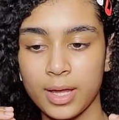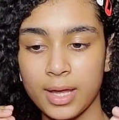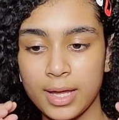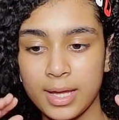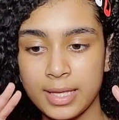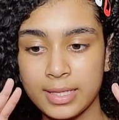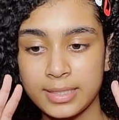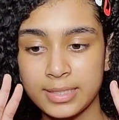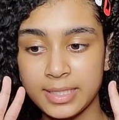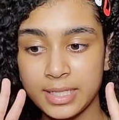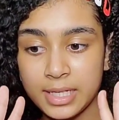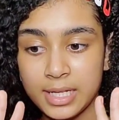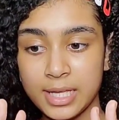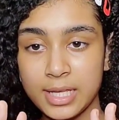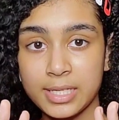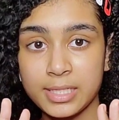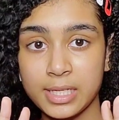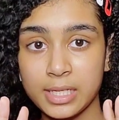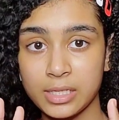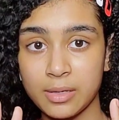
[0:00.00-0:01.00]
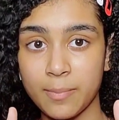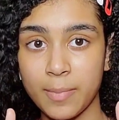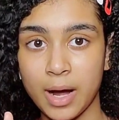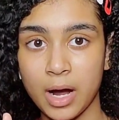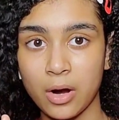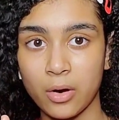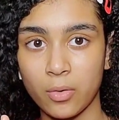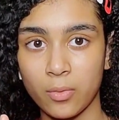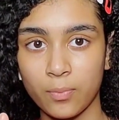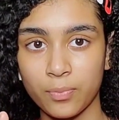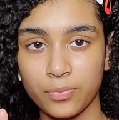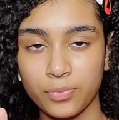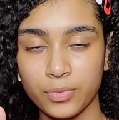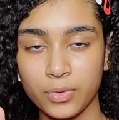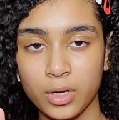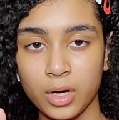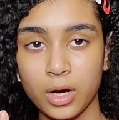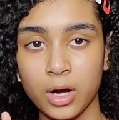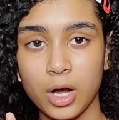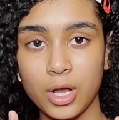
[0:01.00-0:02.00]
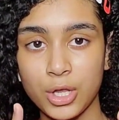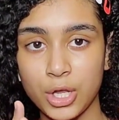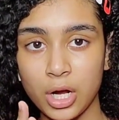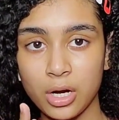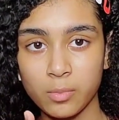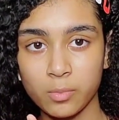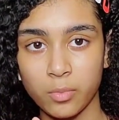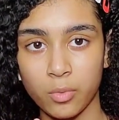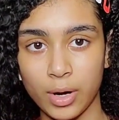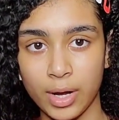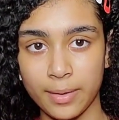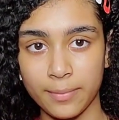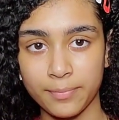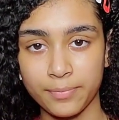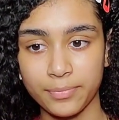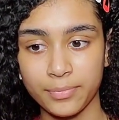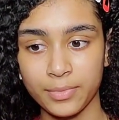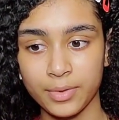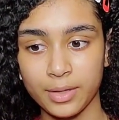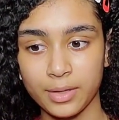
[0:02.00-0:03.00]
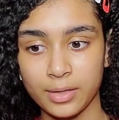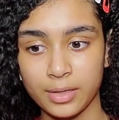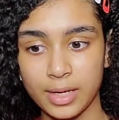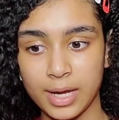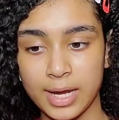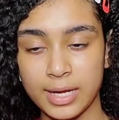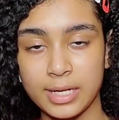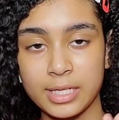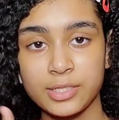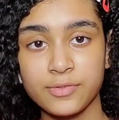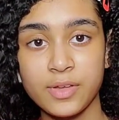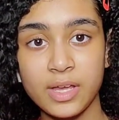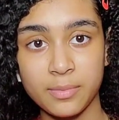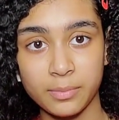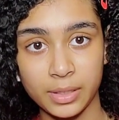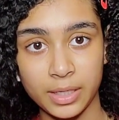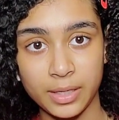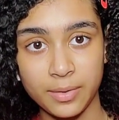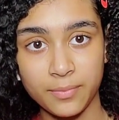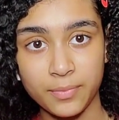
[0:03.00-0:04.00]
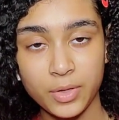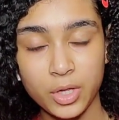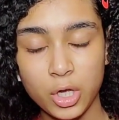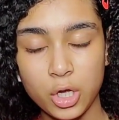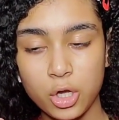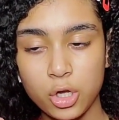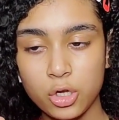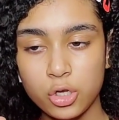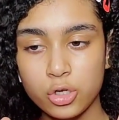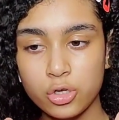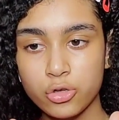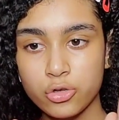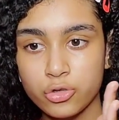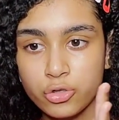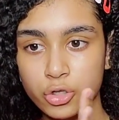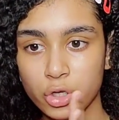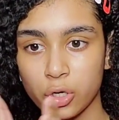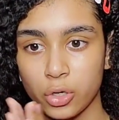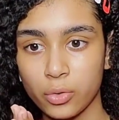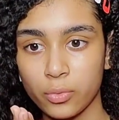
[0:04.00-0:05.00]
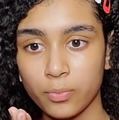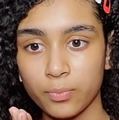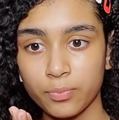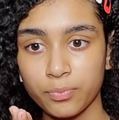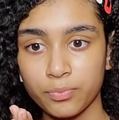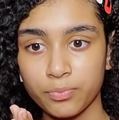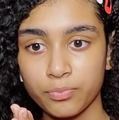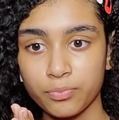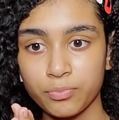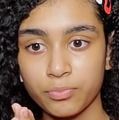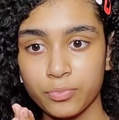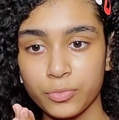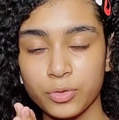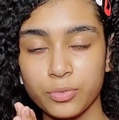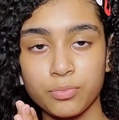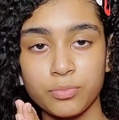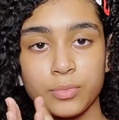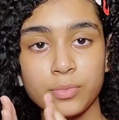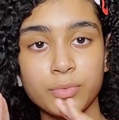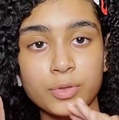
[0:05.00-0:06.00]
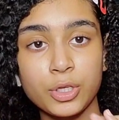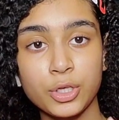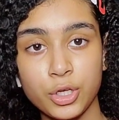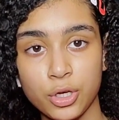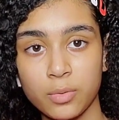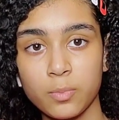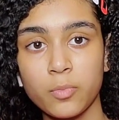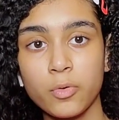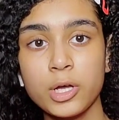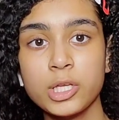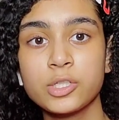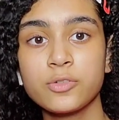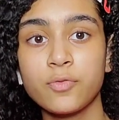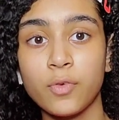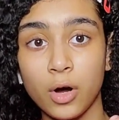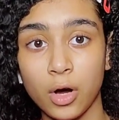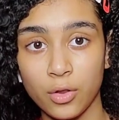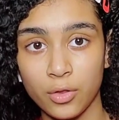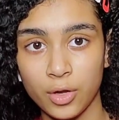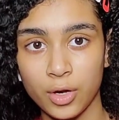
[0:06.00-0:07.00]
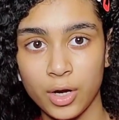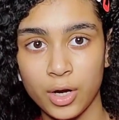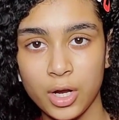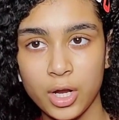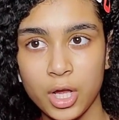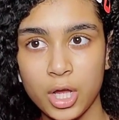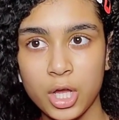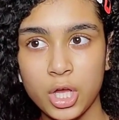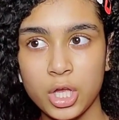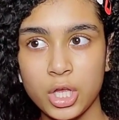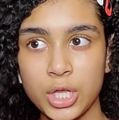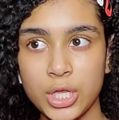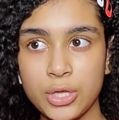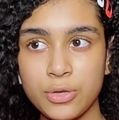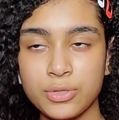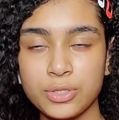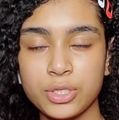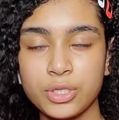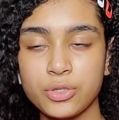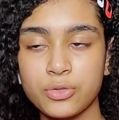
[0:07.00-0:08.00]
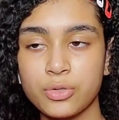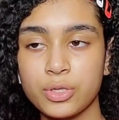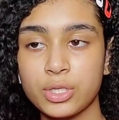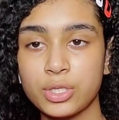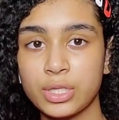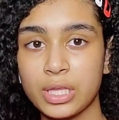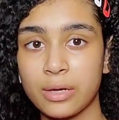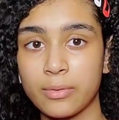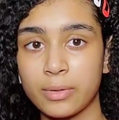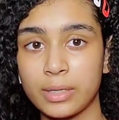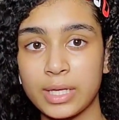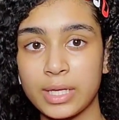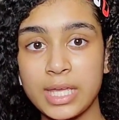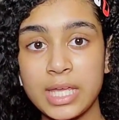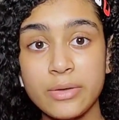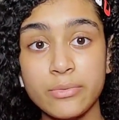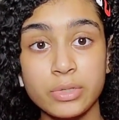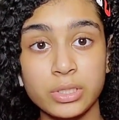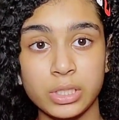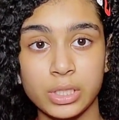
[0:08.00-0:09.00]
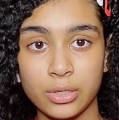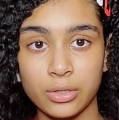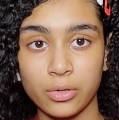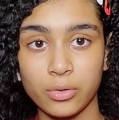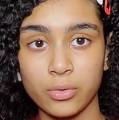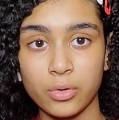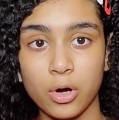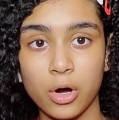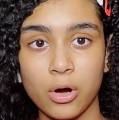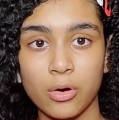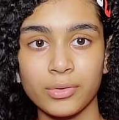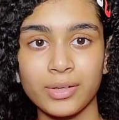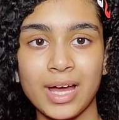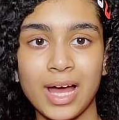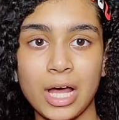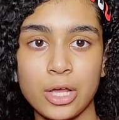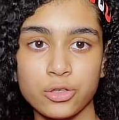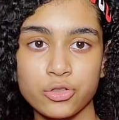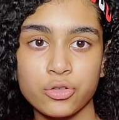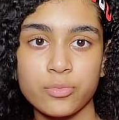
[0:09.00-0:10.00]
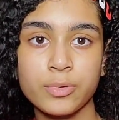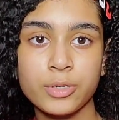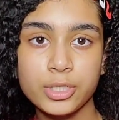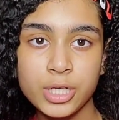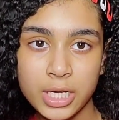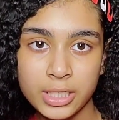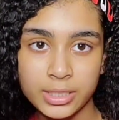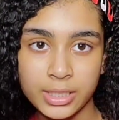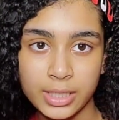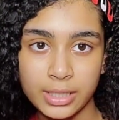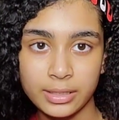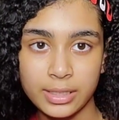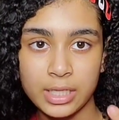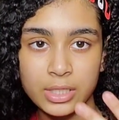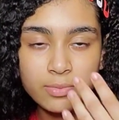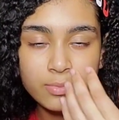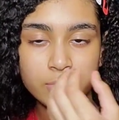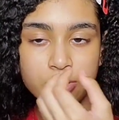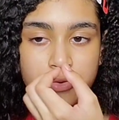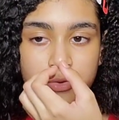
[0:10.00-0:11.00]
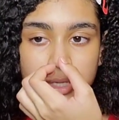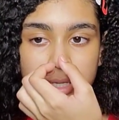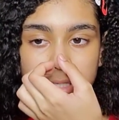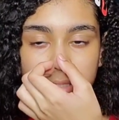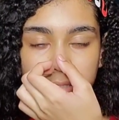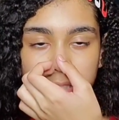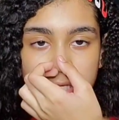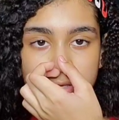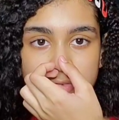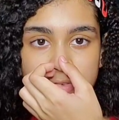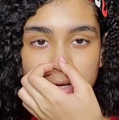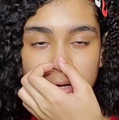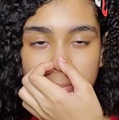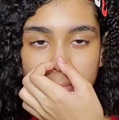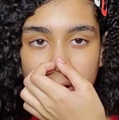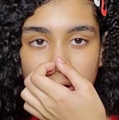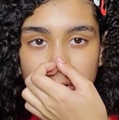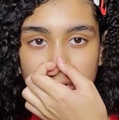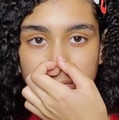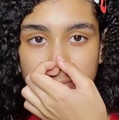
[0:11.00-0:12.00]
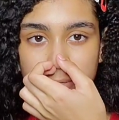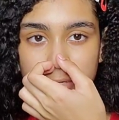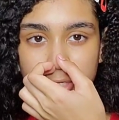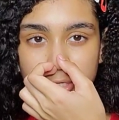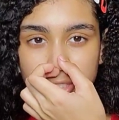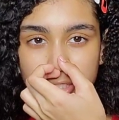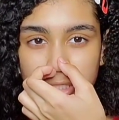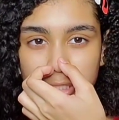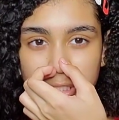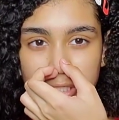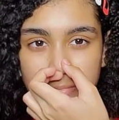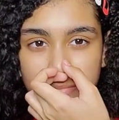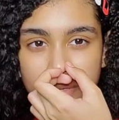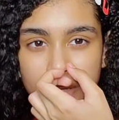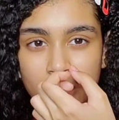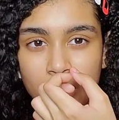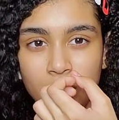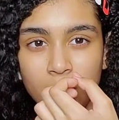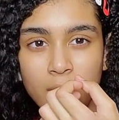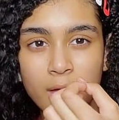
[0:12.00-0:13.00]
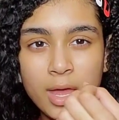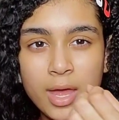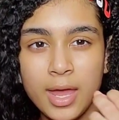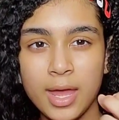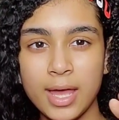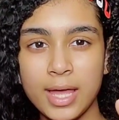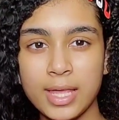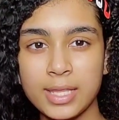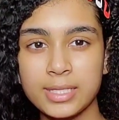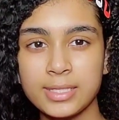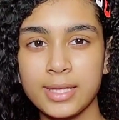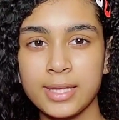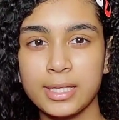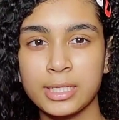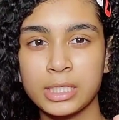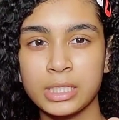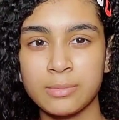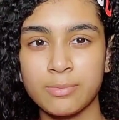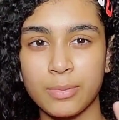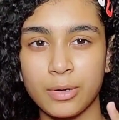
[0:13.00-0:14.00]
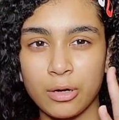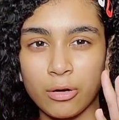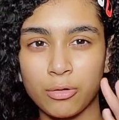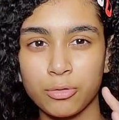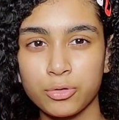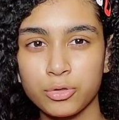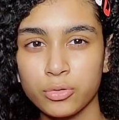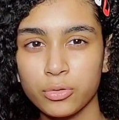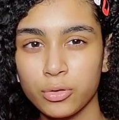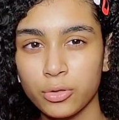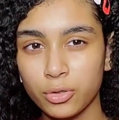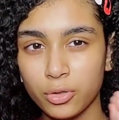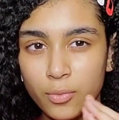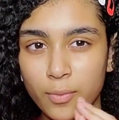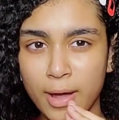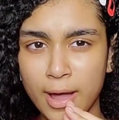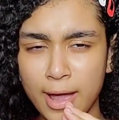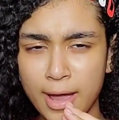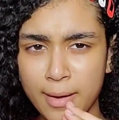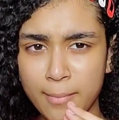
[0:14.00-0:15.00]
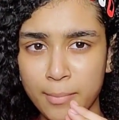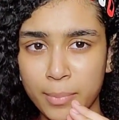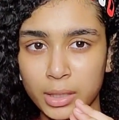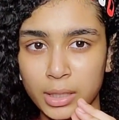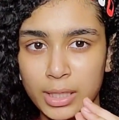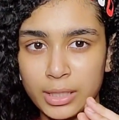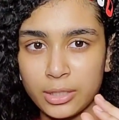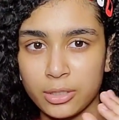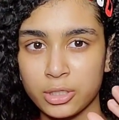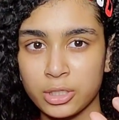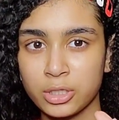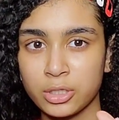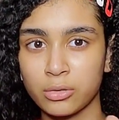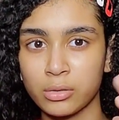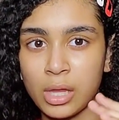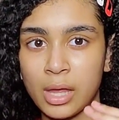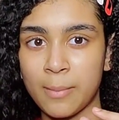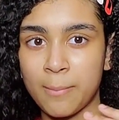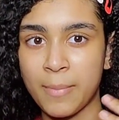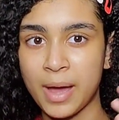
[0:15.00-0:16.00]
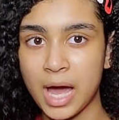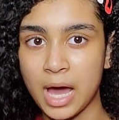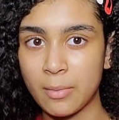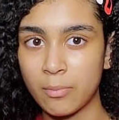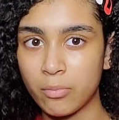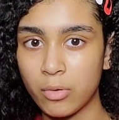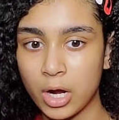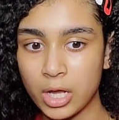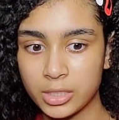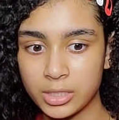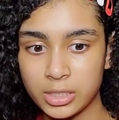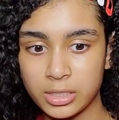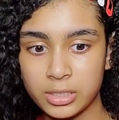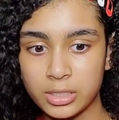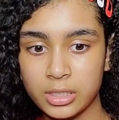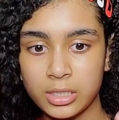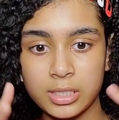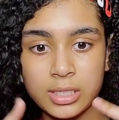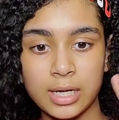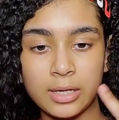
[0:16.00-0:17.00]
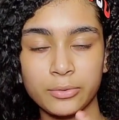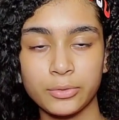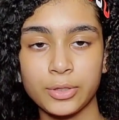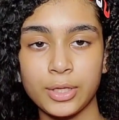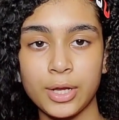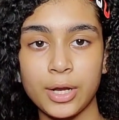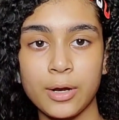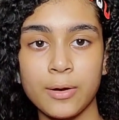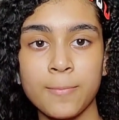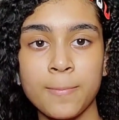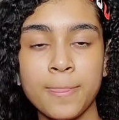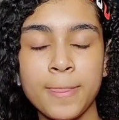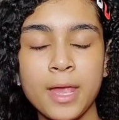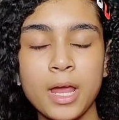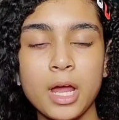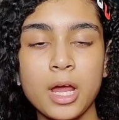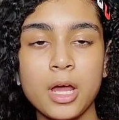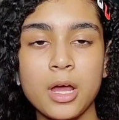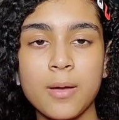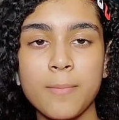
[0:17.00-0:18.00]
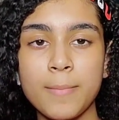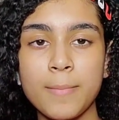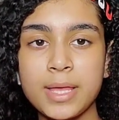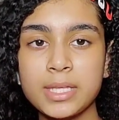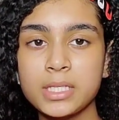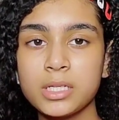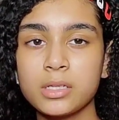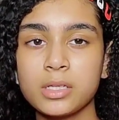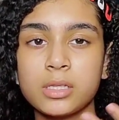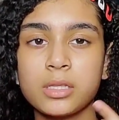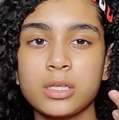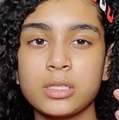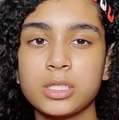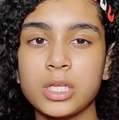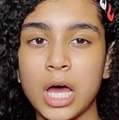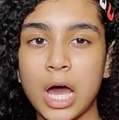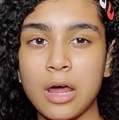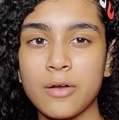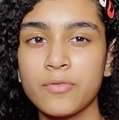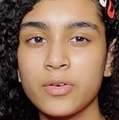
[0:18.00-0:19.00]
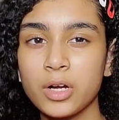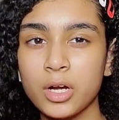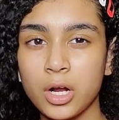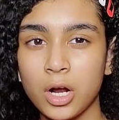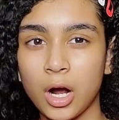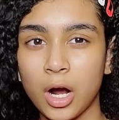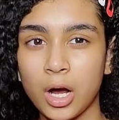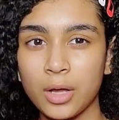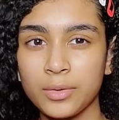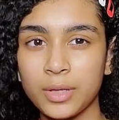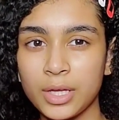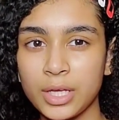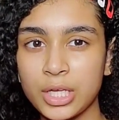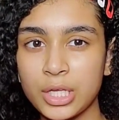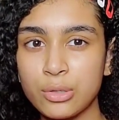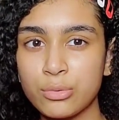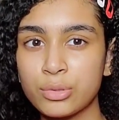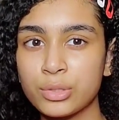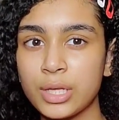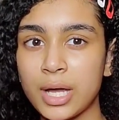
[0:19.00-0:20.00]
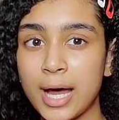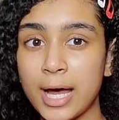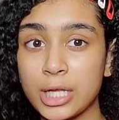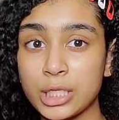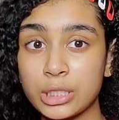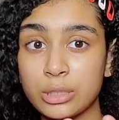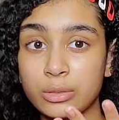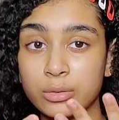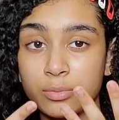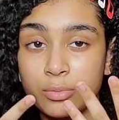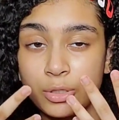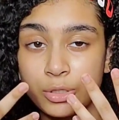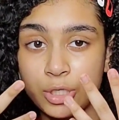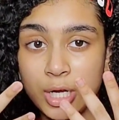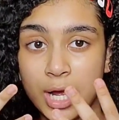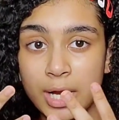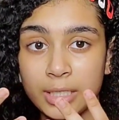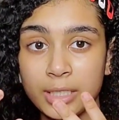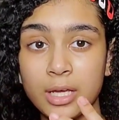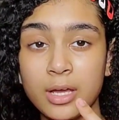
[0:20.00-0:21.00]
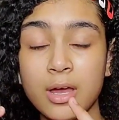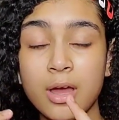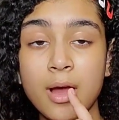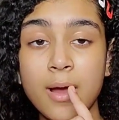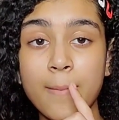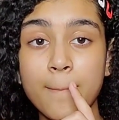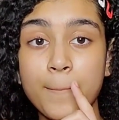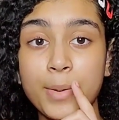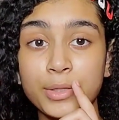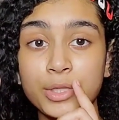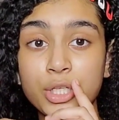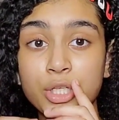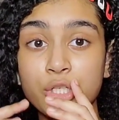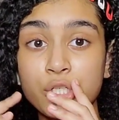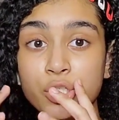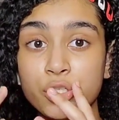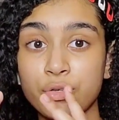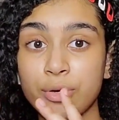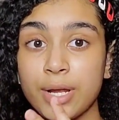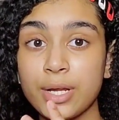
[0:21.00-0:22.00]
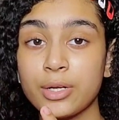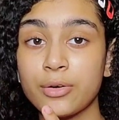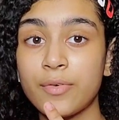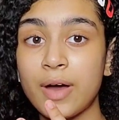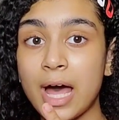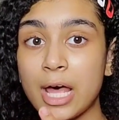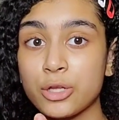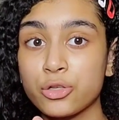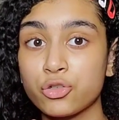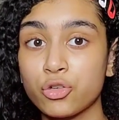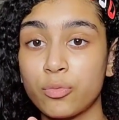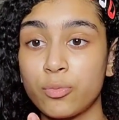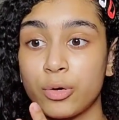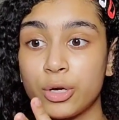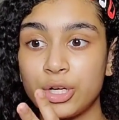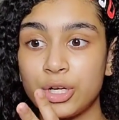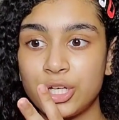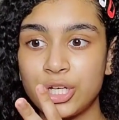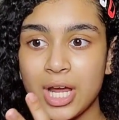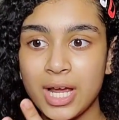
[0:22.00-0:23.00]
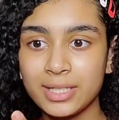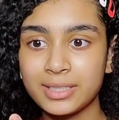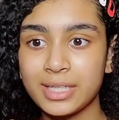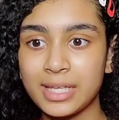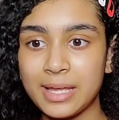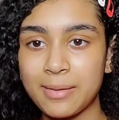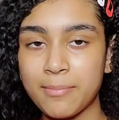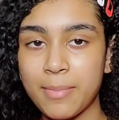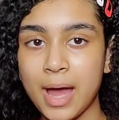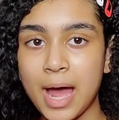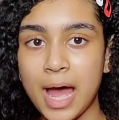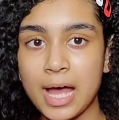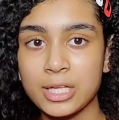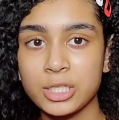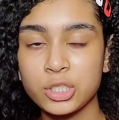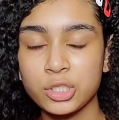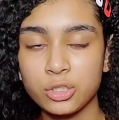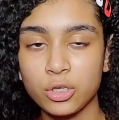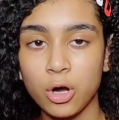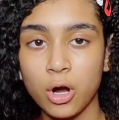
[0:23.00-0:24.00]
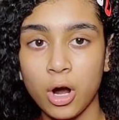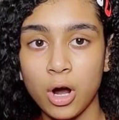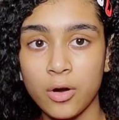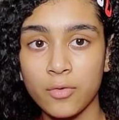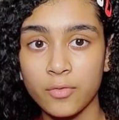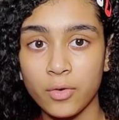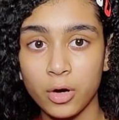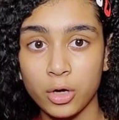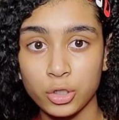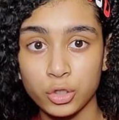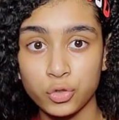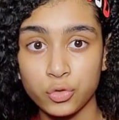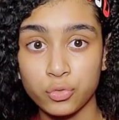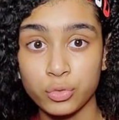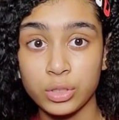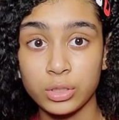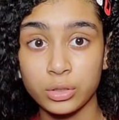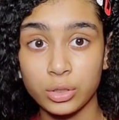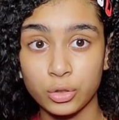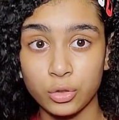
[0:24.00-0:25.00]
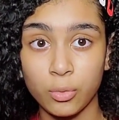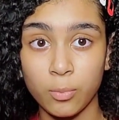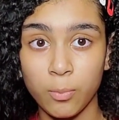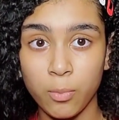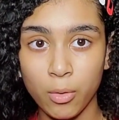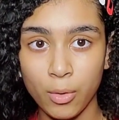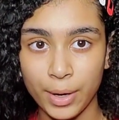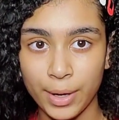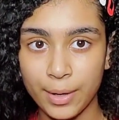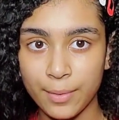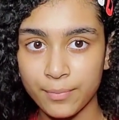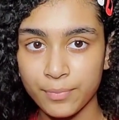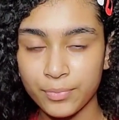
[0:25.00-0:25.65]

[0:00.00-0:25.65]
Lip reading: Insidious is about a young boy and his family. So the young boy's father used to do this thing when he was little called astral projecting. That's when you like leave your body when you're sleeping. It's like spiritual in a way, but like there's still like bad presences out there. Basically the dad forgot that he used to astral project, but this trait of astral projecting passed off onto the little boy.